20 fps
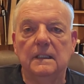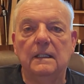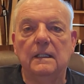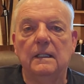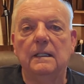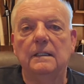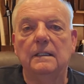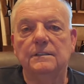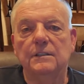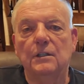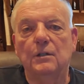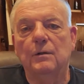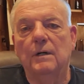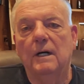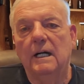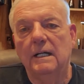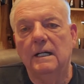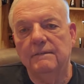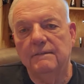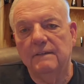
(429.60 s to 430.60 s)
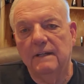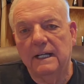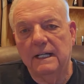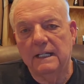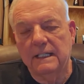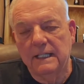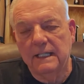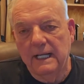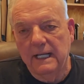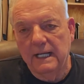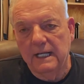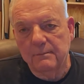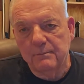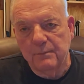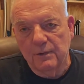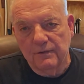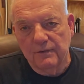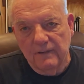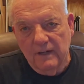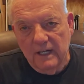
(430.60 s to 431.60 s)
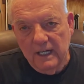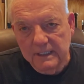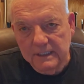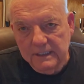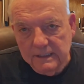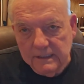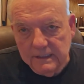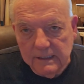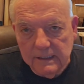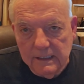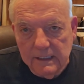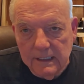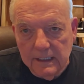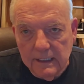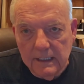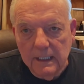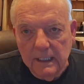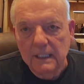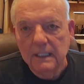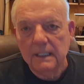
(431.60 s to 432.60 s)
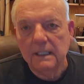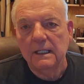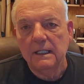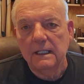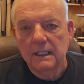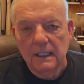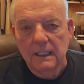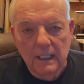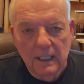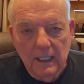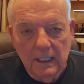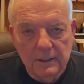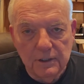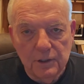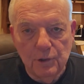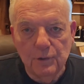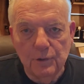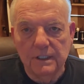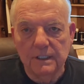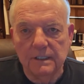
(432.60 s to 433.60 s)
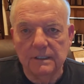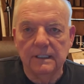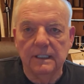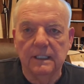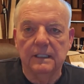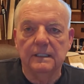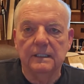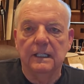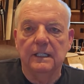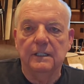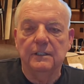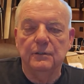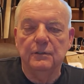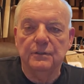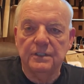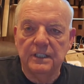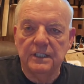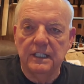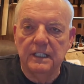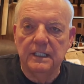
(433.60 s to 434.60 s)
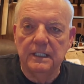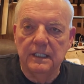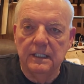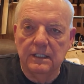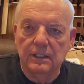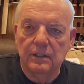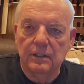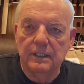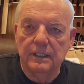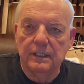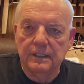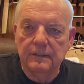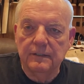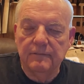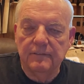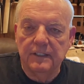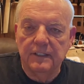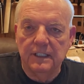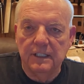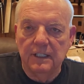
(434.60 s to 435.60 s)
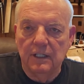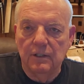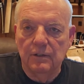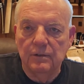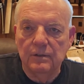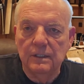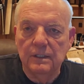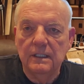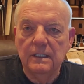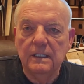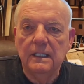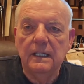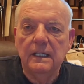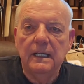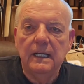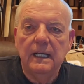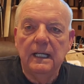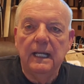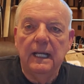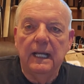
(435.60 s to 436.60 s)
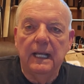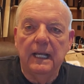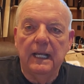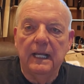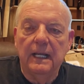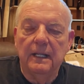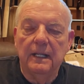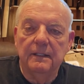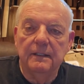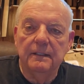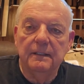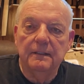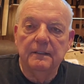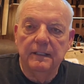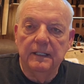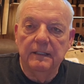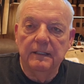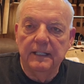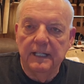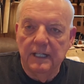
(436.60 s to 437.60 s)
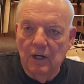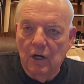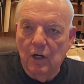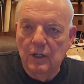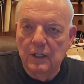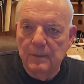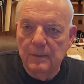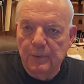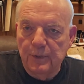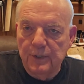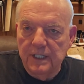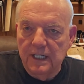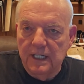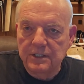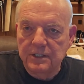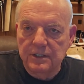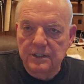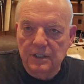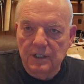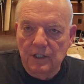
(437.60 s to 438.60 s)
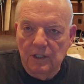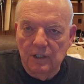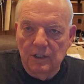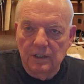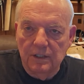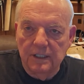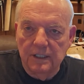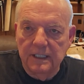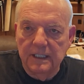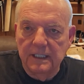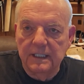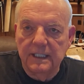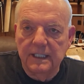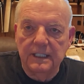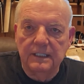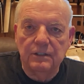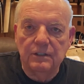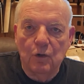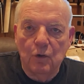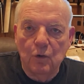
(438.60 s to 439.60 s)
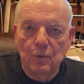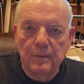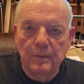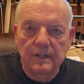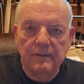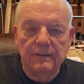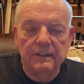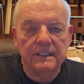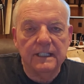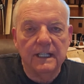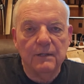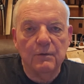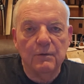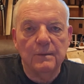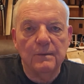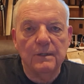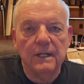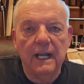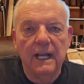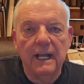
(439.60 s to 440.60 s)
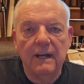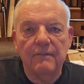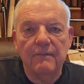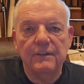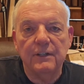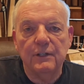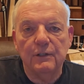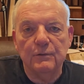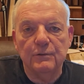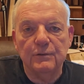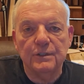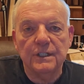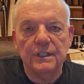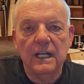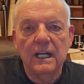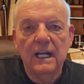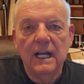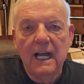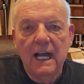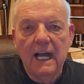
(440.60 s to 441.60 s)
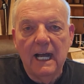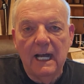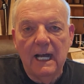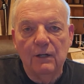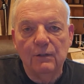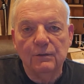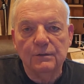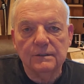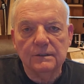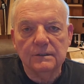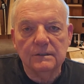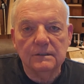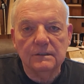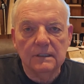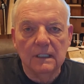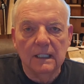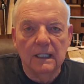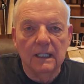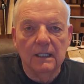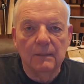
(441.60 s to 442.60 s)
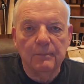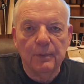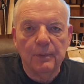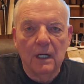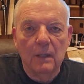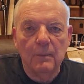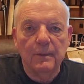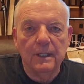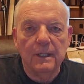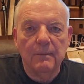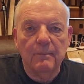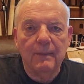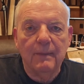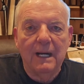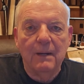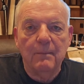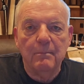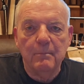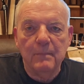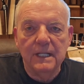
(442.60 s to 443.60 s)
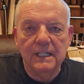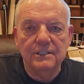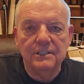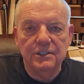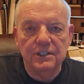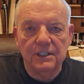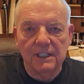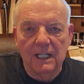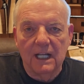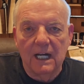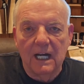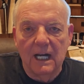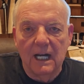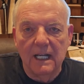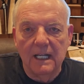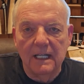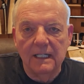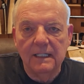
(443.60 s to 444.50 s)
So iVAC had provided the unit that uh, you've seen here in the video, and they are in production currently, and they told me that they would have those out uh, probably about mid-July.